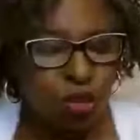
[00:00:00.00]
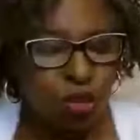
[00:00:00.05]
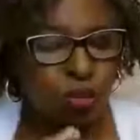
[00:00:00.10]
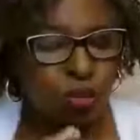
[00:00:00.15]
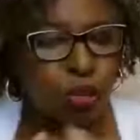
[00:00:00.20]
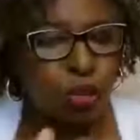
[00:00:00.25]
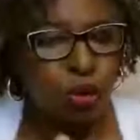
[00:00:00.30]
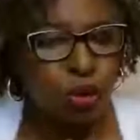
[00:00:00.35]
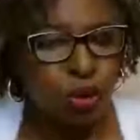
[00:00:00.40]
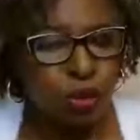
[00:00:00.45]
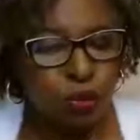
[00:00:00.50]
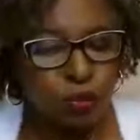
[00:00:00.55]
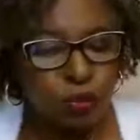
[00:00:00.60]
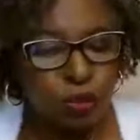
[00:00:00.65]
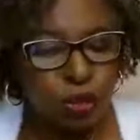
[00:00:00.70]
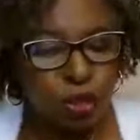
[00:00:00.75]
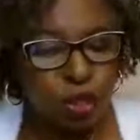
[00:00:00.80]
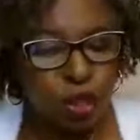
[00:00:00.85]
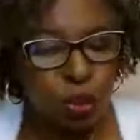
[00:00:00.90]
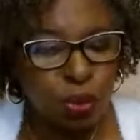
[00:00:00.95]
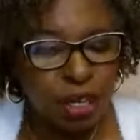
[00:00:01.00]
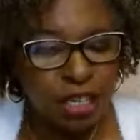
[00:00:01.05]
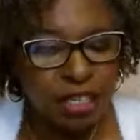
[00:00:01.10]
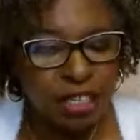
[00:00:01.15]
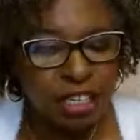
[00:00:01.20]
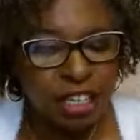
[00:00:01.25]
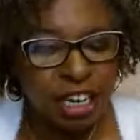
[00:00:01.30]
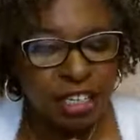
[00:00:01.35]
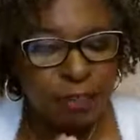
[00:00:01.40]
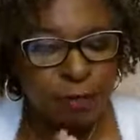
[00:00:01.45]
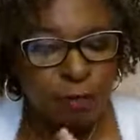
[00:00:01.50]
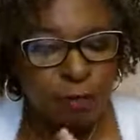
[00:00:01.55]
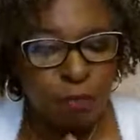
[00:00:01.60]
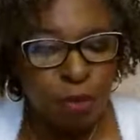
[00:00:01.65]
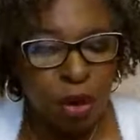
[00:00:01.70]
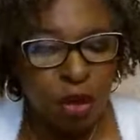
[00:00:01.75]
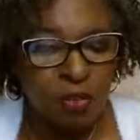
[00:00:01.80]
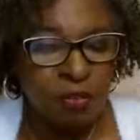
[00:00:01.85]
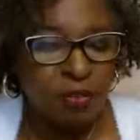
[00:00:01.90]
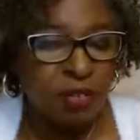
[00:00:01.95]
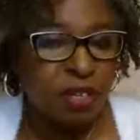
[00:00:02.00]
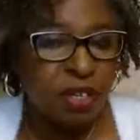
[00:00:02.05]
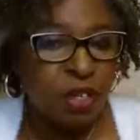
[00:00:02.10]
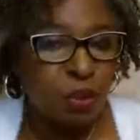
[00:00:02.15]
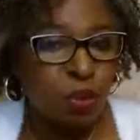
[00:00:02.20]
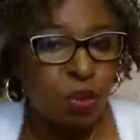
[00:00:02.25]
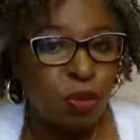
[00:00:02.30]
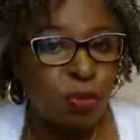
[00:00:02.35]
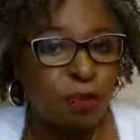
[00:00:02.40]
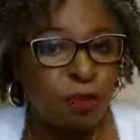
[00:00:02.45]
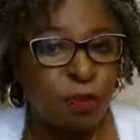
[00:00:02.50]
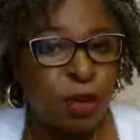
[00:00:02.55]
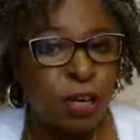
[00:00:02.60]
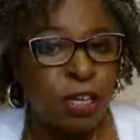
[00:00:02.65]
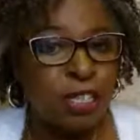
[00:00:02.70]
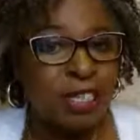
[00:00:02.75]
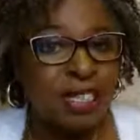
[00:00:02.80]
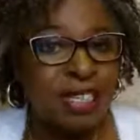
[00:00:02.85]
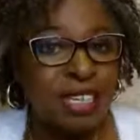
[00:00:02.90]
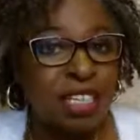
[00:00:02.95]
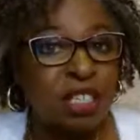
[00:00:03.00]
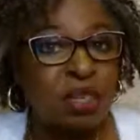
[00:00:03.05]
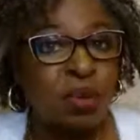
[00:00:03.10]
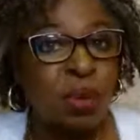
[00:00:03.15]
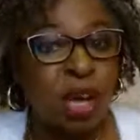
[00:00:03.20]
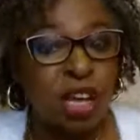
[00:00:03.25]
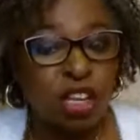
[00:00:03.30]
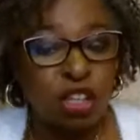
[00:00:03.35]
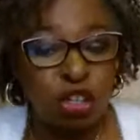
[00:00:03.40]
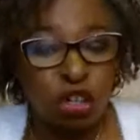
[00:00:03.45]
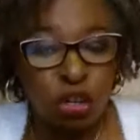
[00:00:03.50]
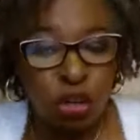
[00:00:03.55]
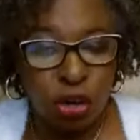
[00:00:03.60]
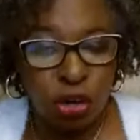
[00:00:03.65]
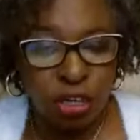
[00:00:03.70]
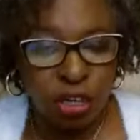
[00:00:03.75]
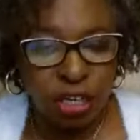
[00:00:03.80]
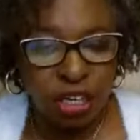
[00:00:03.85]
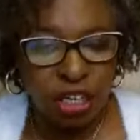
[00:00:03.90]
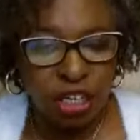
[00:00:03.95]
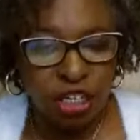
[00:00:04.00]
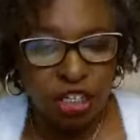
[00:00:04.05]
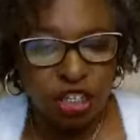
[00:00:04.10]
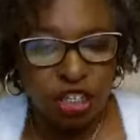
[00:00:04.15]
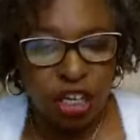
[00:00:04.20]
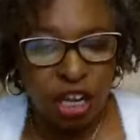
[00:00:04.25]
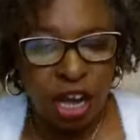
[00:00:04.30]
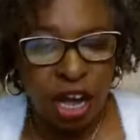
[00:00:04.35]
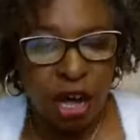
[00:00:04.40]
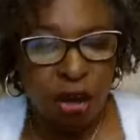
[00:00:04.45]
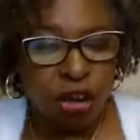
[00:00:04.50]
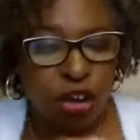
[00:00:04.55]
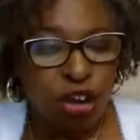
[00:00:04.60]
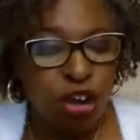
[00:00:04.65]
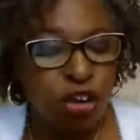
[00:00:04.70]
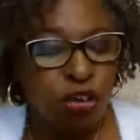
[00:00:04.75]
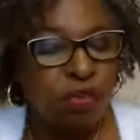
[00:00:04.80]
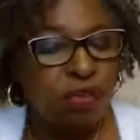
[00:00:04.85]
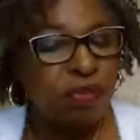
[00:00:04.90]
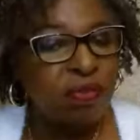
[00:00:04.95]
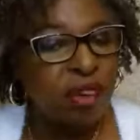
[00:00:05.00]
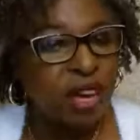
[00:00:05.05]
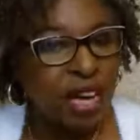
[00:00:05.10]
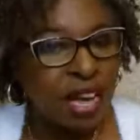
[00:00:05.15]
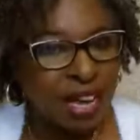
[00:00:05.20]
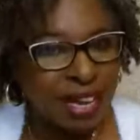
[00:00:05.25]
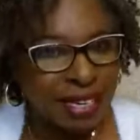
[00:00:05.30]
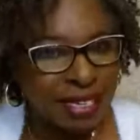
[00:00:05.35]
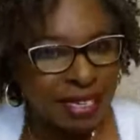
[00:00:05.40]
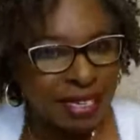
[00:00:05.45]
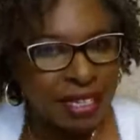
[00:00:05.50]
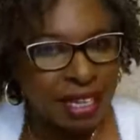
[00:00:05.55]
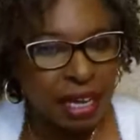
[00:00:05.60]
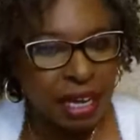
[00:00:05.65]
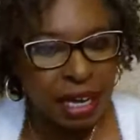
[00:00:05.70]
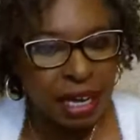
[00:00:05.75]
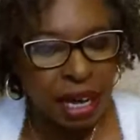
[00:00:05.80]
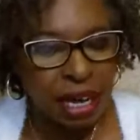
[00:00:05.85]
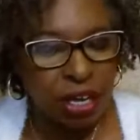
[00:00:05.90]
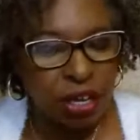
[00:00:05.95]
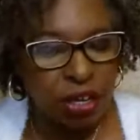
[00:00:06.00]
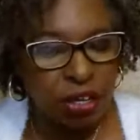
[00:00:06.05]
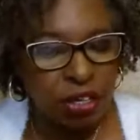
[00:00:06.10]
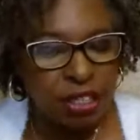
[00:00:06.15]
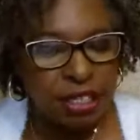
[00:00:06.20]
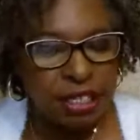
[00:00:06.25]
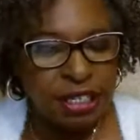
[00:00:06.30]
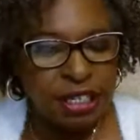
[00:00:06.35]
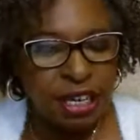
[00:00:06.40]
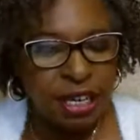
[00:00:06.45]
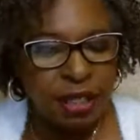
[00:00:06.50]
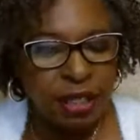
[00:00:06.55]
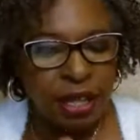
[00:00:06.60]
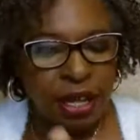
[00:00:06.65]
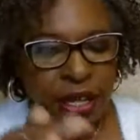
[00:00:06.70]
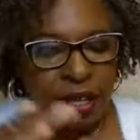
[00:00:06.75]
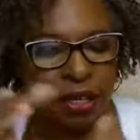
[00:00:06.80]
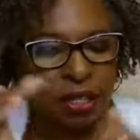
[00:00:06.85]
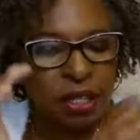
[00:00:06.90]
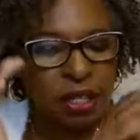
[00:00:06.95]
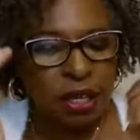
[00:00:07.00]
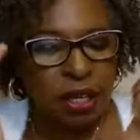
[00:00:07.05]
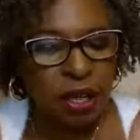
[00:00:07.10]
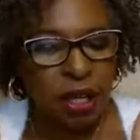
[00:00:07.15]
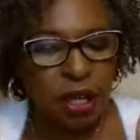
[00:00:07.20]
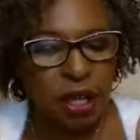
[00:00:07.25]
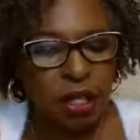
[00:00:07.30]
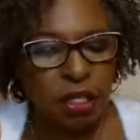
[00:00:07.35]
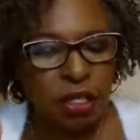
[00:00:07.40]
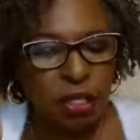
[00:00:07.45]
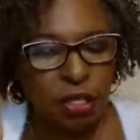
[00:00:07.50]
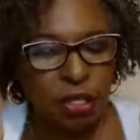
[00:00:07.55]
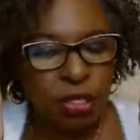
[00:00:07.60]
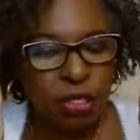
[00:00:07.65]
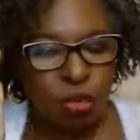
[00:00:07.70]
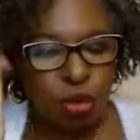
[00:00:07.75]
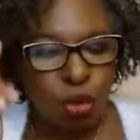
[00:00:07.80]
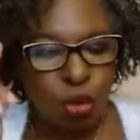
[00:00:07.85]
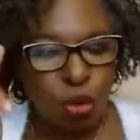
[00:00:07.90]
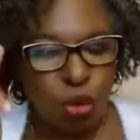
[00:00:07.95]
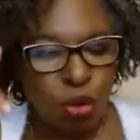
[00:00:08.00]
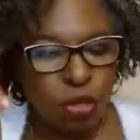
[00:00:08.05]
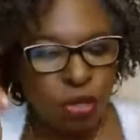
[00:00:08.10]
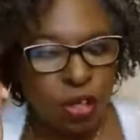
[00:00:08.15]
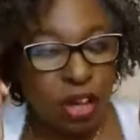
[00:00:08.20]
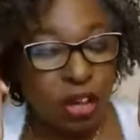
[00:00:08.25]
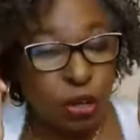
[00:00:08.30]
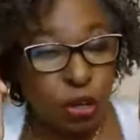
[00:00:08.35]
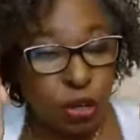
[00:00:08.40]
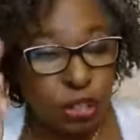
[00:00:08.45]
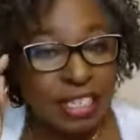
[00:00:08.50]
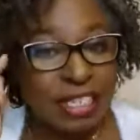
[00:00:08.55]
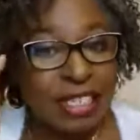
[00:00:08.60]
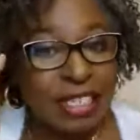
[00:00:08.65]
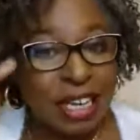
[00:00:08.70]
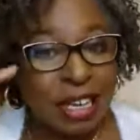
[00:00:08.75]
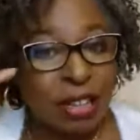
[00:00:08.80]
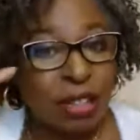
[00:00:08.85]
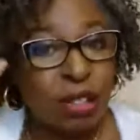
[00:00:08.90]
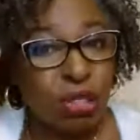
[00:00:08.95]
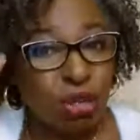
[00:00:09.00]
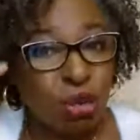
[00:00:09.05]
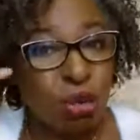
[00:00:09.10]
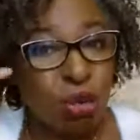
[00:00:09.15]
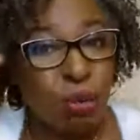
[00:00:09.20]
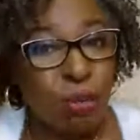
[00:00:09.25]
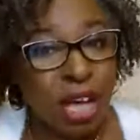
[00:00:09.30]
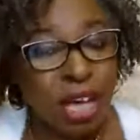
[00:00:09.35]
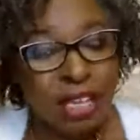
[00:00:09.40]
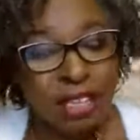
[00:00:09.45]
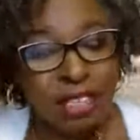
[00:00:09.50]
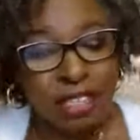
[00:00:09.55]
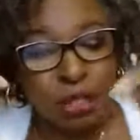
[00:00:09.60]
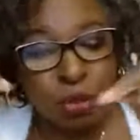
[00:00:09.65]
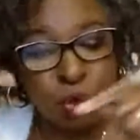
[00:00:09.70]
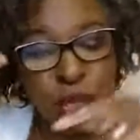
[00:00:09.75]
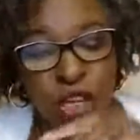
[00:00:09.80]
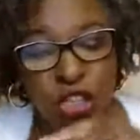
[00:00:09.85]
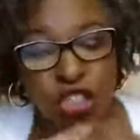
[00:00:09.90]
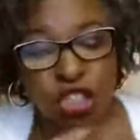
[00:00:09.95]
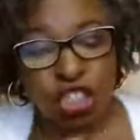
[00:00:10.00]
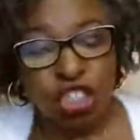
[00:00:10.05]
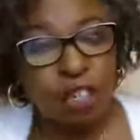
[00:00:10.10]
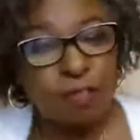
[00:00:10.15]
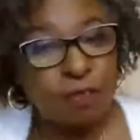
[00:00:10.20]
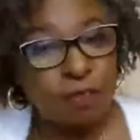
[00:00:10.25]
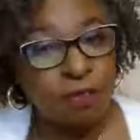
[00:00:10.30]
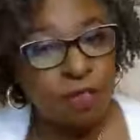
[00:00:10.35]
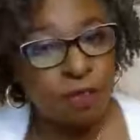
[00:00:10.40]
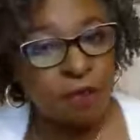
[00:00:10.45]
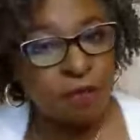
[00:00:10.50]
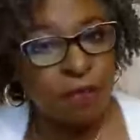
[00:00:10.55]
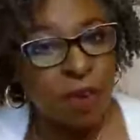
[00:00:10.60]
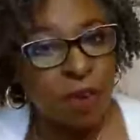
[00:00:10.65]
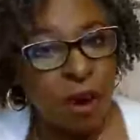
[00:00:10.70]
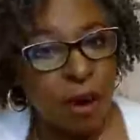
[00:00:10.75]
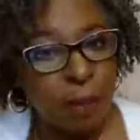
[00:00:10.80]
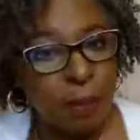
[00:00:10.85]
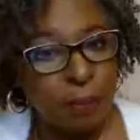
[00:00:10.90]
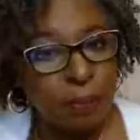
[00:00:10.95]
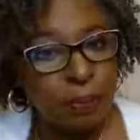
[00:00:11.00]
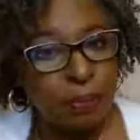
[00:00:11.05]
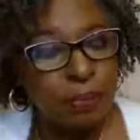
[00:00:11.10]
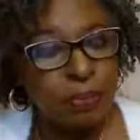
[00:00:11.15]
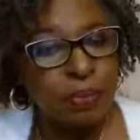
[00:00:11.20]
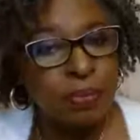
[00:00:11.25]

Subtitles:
To move to a state of mindfulness, we first need to acknowledge our current reality and understand that the thought patterns we are shifting from.